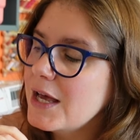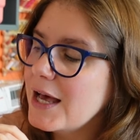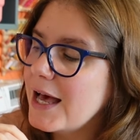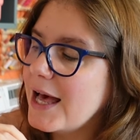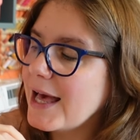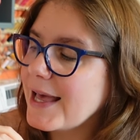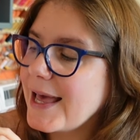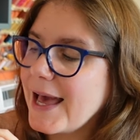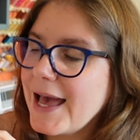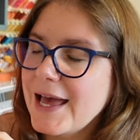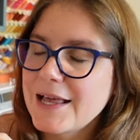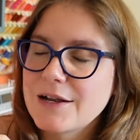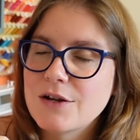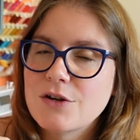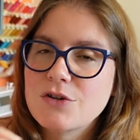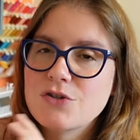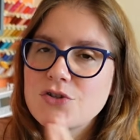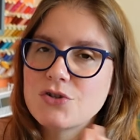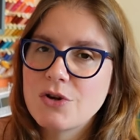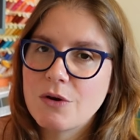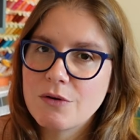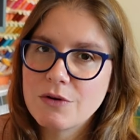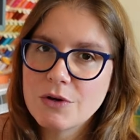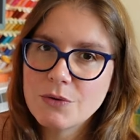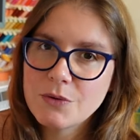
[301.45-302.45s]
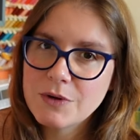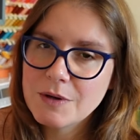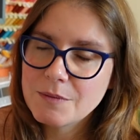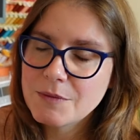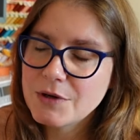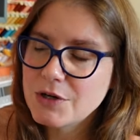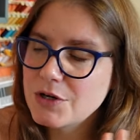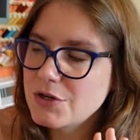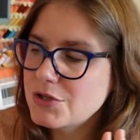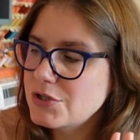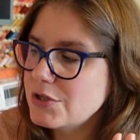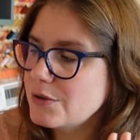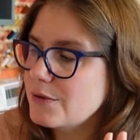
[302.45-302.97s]
Again, don't know what I'm
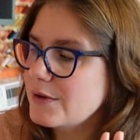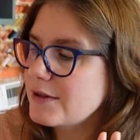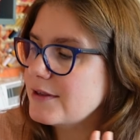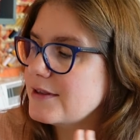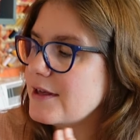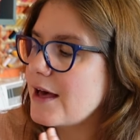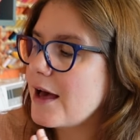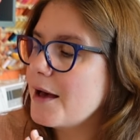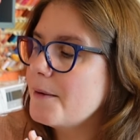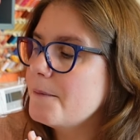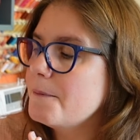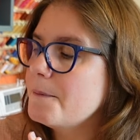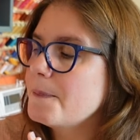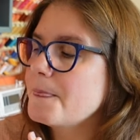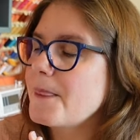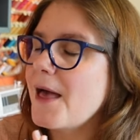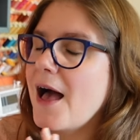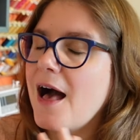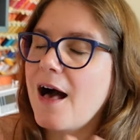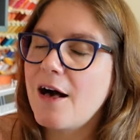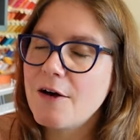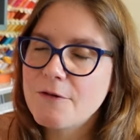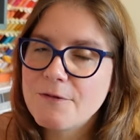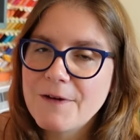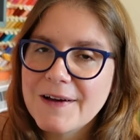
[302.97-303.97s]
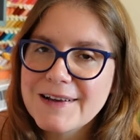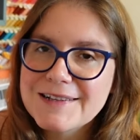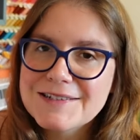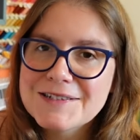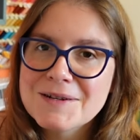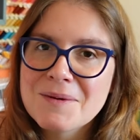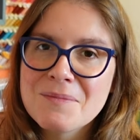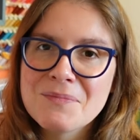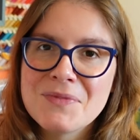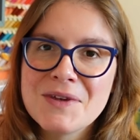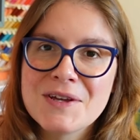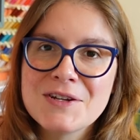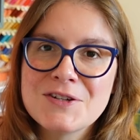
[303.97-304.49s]
gonna do with them. I'll find
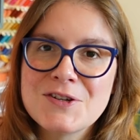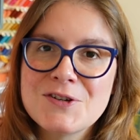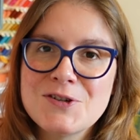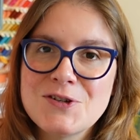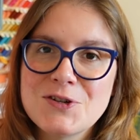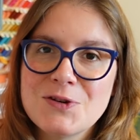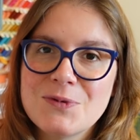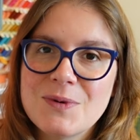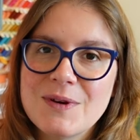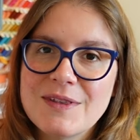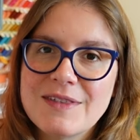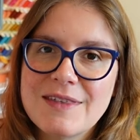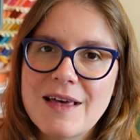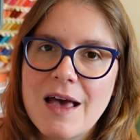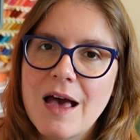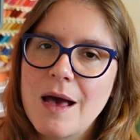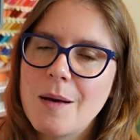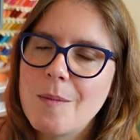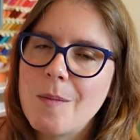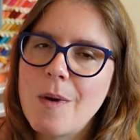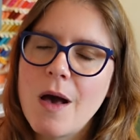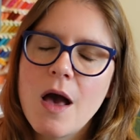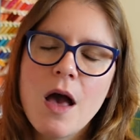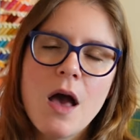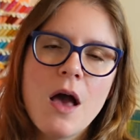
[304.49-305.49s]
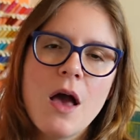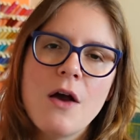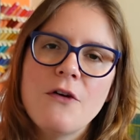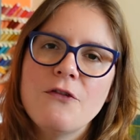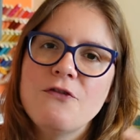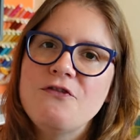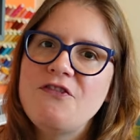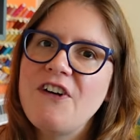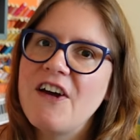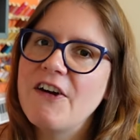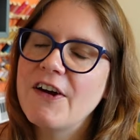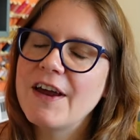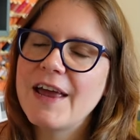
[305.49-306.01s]
something to do with them.
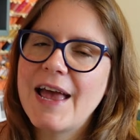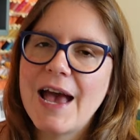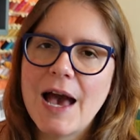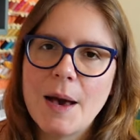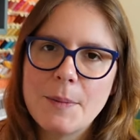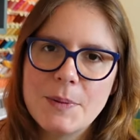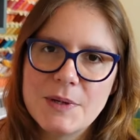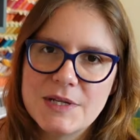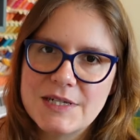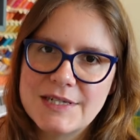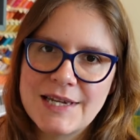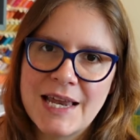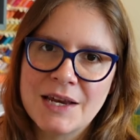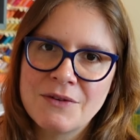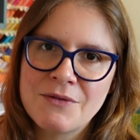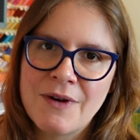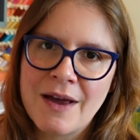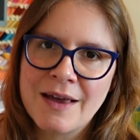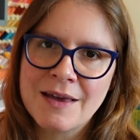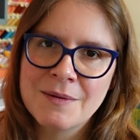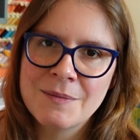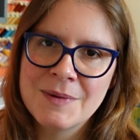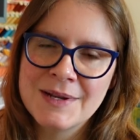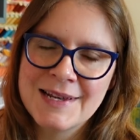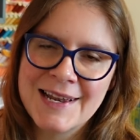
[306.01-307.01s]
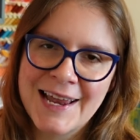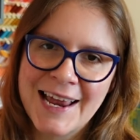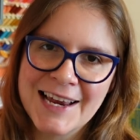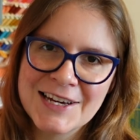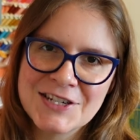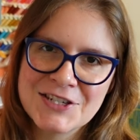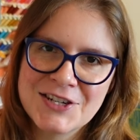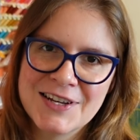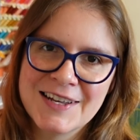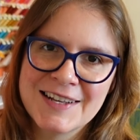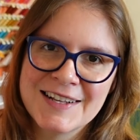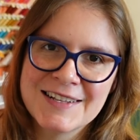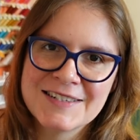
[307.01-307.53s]
Very happy to take
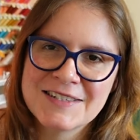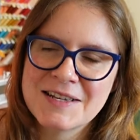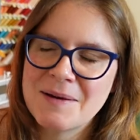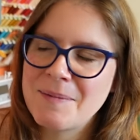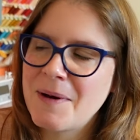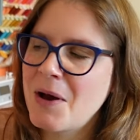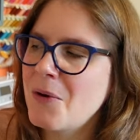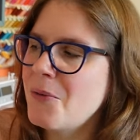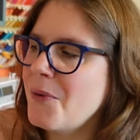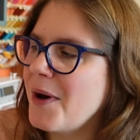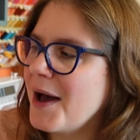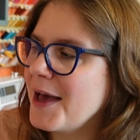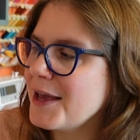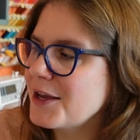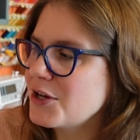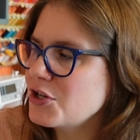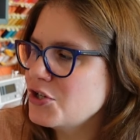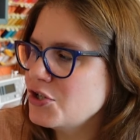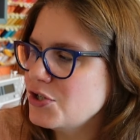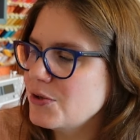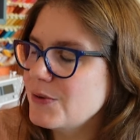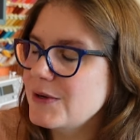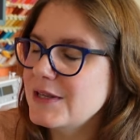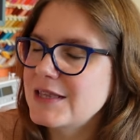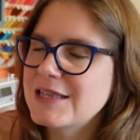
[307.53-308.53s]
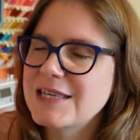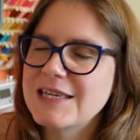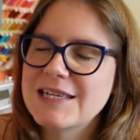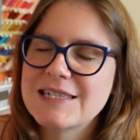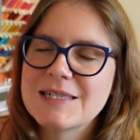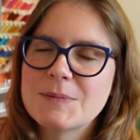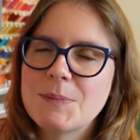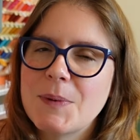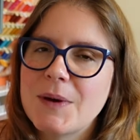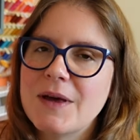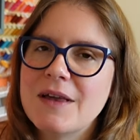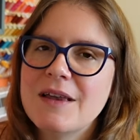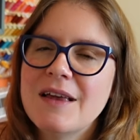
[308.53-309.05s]
recommendations about what I can do with these,
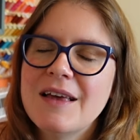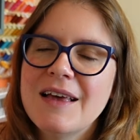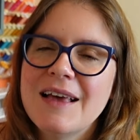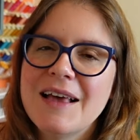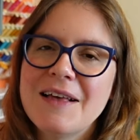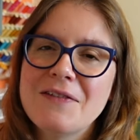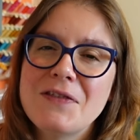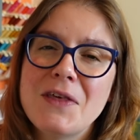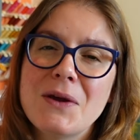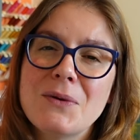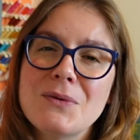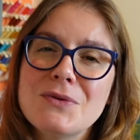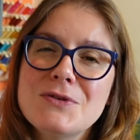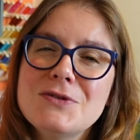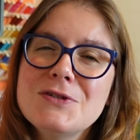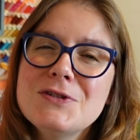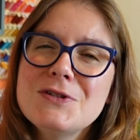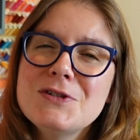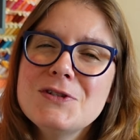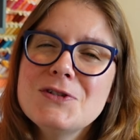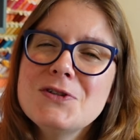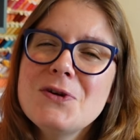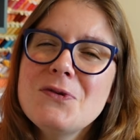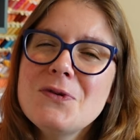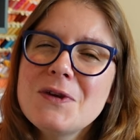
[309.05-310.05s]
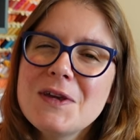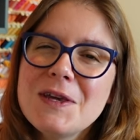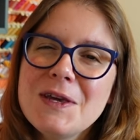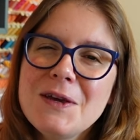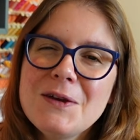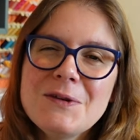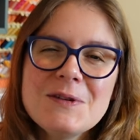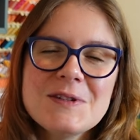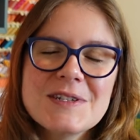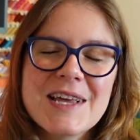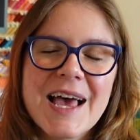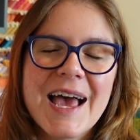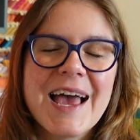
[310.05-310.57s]
but they were just so
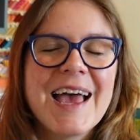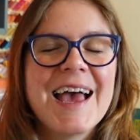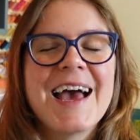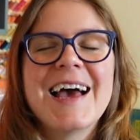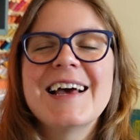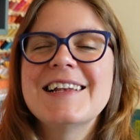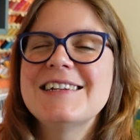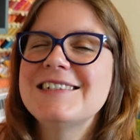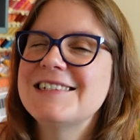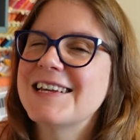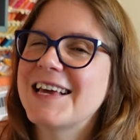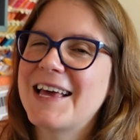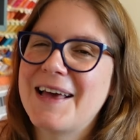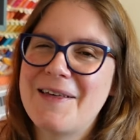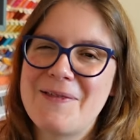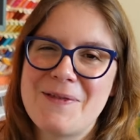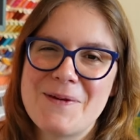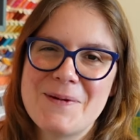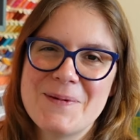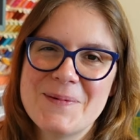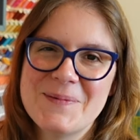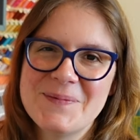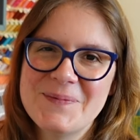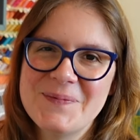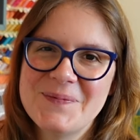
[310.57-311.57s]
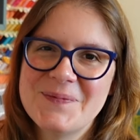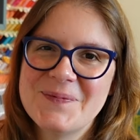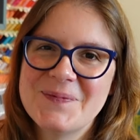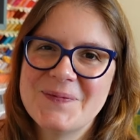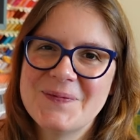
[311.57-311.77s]
cute, I had to get them.